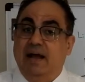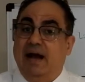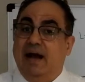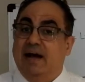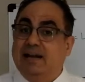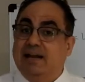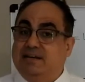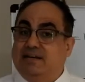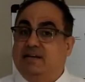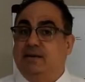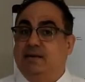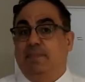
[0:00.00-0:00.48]

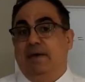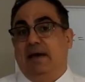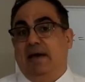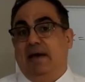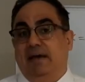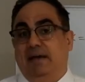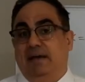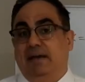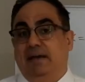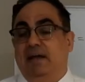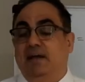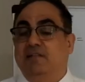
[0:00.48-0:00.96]

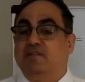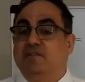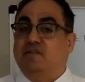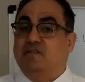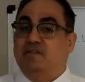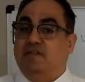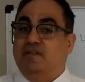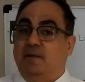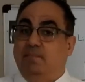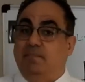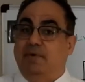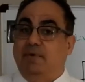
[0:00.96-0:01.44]
underpaying, in
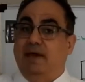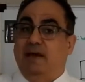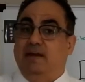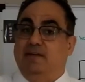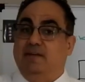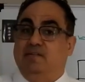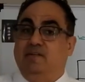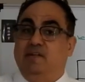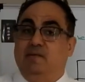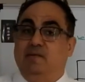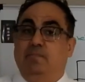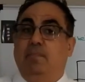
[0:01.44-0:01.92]
some
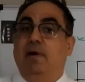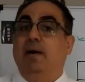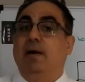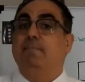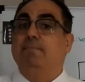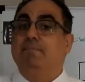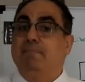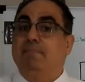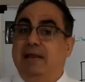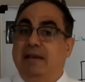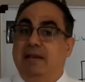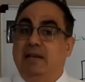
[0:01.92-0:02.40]
cases
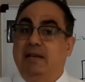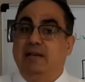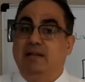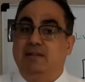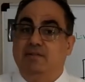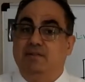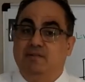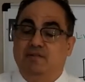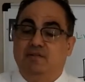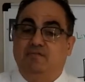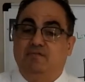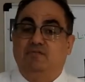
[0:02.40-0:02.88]
by
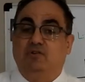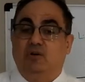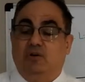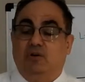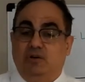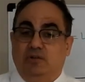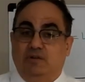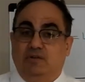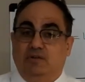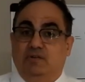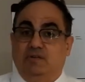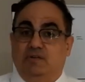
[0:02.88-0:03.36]
millions of
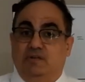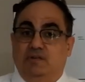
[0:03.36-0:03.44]
dollars.